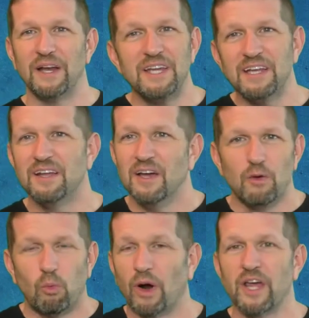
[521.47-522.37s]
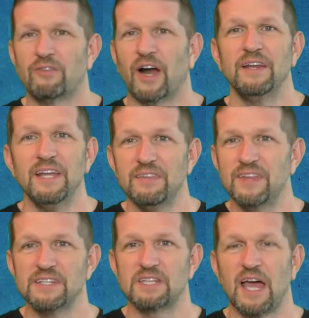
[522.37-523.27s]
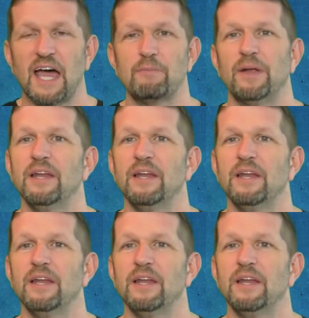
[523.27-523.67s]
I need whatever. I need this to happen.